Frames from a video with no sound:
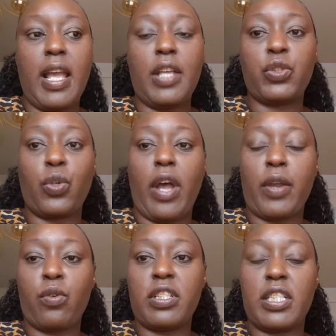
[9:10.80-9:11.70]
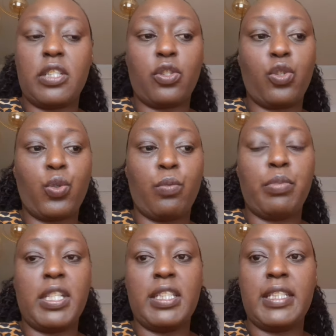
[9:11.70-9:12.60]
So I want it to
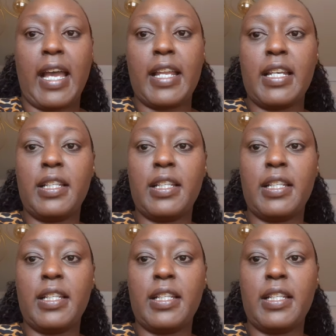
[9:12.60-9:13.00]
be done.